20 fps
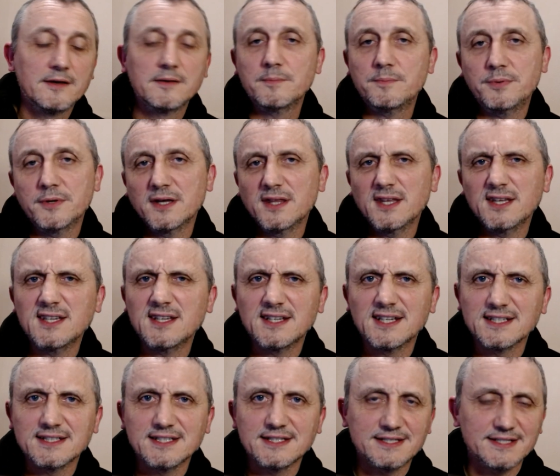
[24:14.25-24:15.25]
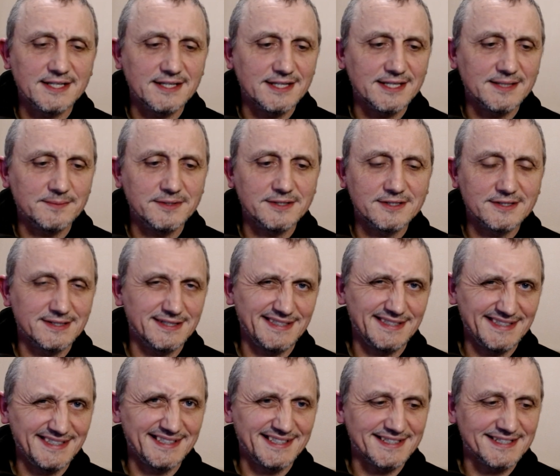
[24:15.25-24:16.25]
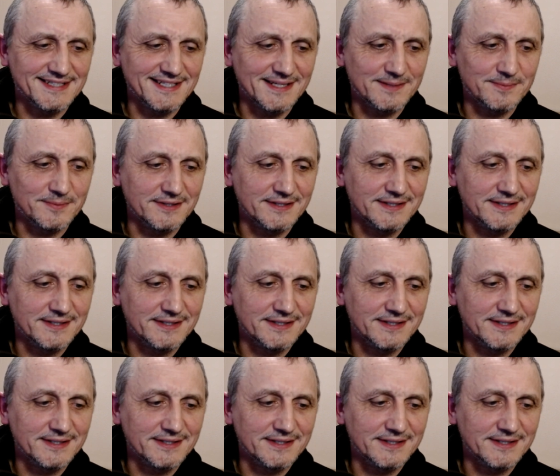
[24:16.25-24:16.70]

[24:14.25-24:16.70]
But they didn't actually say that because it didn't actually happen.